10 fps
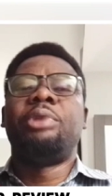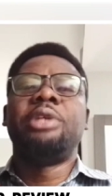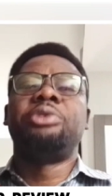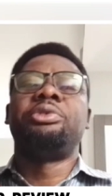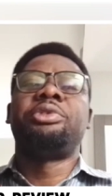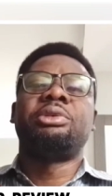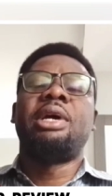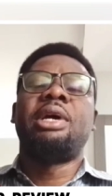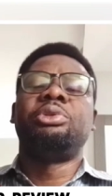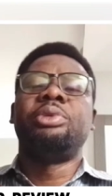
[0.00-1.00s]
other
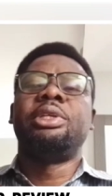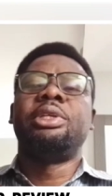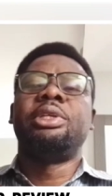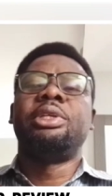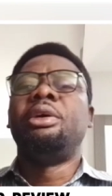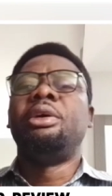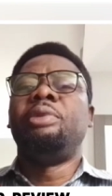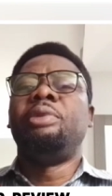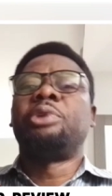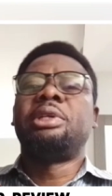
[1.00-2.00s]
jurisdictions on how to do it.
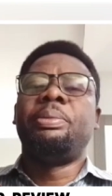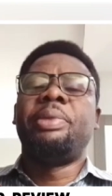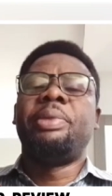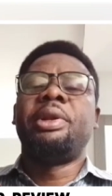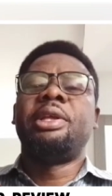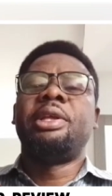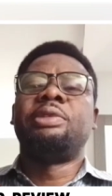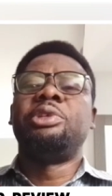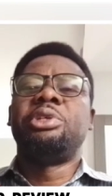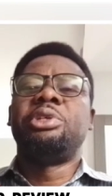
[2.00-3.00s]
We've talked about independence
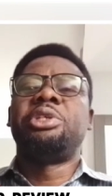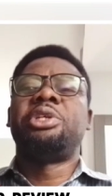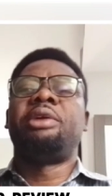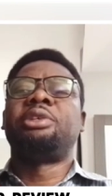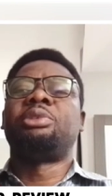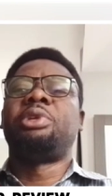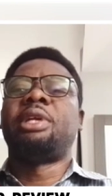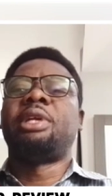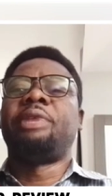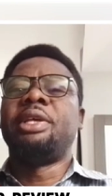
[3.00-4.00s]
of the judiciary and some
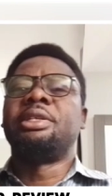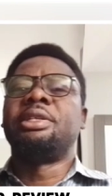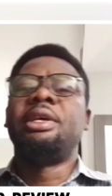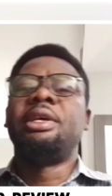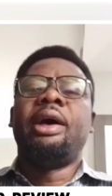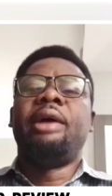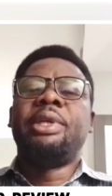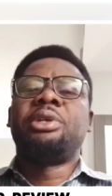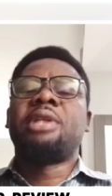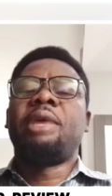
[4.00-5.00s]
other things.
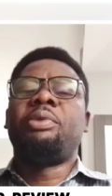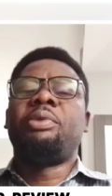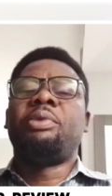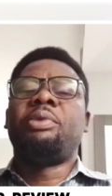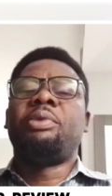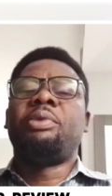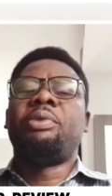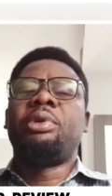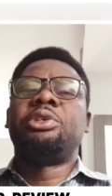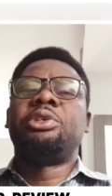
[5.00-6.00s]
Um, but just like what the
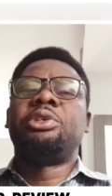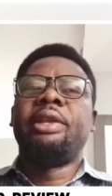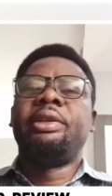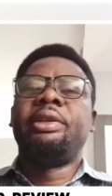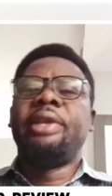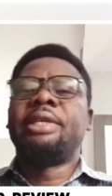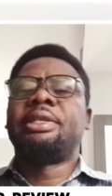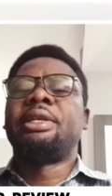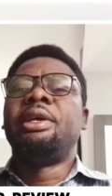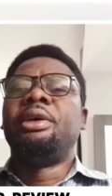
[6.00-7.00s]
judges were saying,
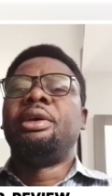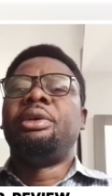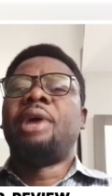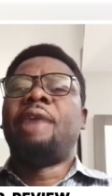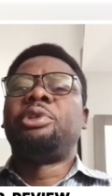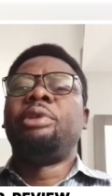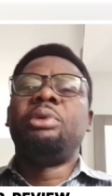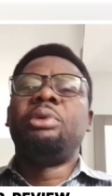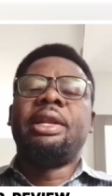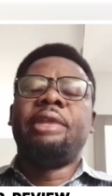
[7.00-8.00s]
yes, you have to
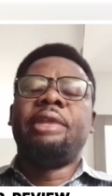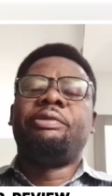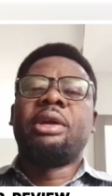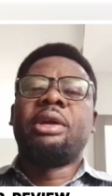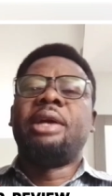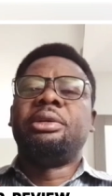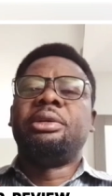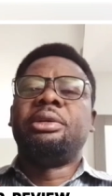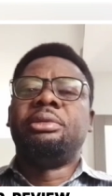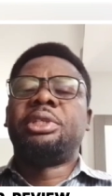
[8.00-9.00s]
even look at it from the
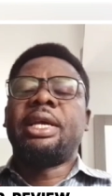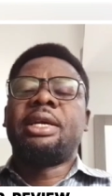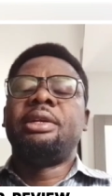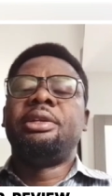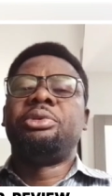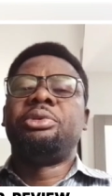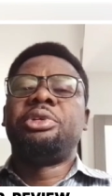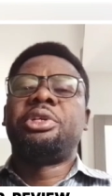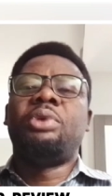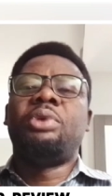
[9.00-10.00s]
cradle. Check
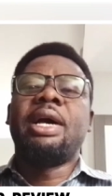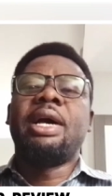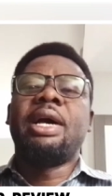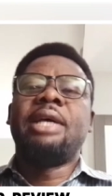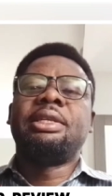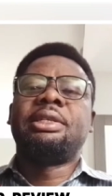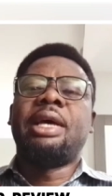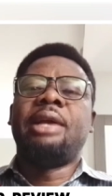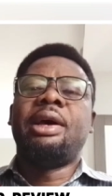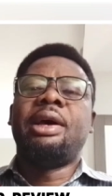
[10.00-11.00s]
the judicial
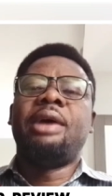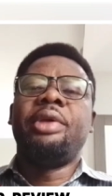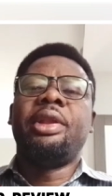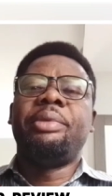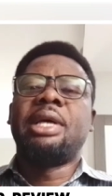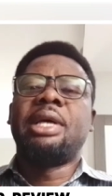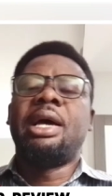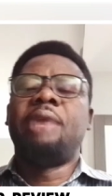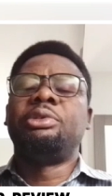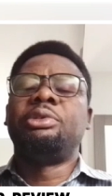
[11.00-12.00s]
workers and how it
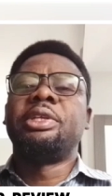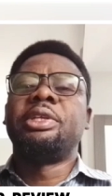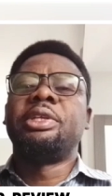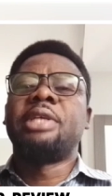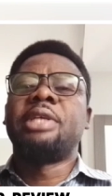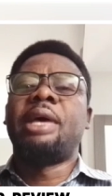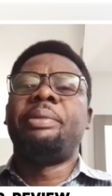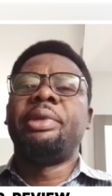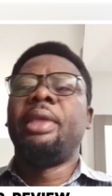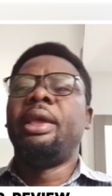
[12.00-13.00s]
happens and how so many things
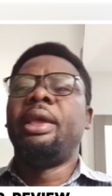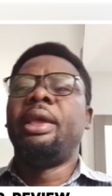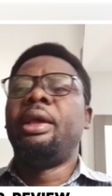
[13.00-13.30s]
happen there.